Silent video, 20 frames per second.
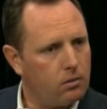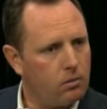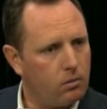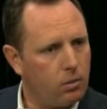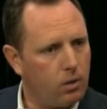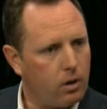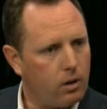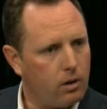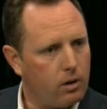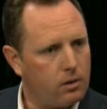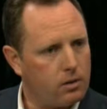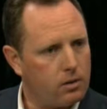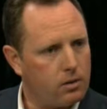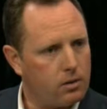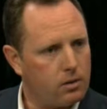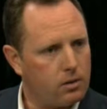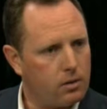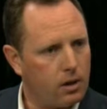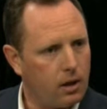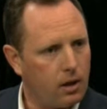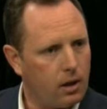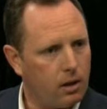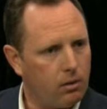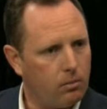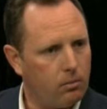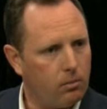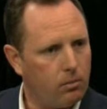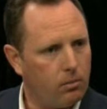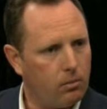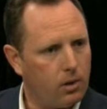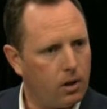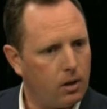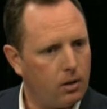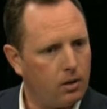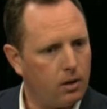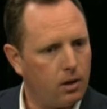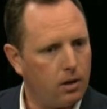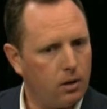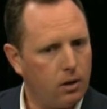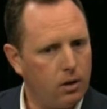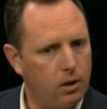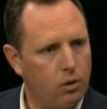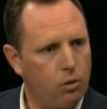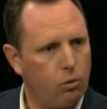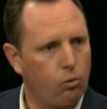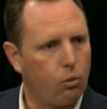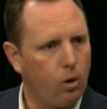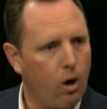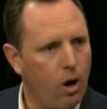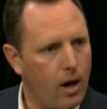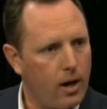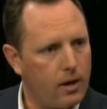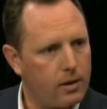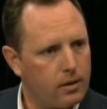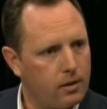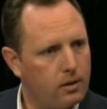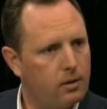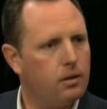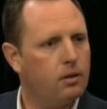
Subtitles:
where it's a legal right